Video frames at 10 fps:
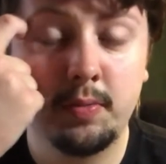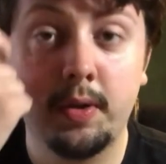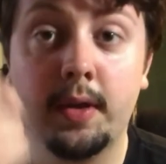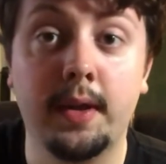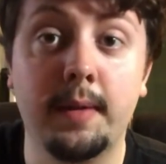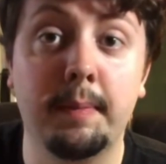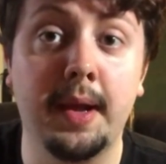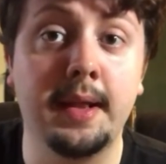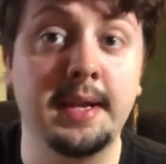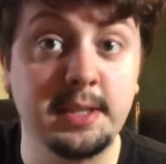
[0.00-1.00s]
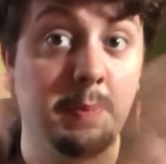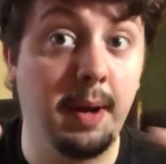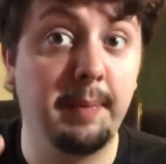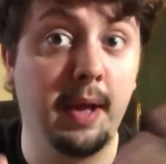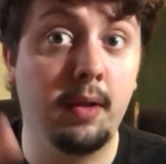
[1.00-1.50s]
really make things
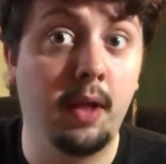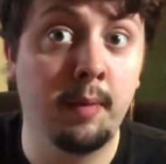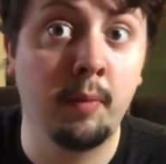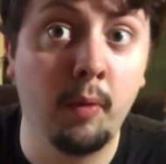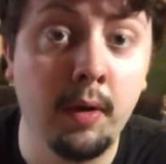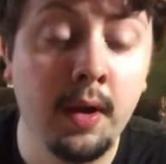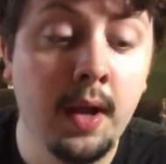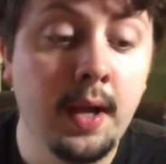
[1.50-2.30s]
pop out a lot more.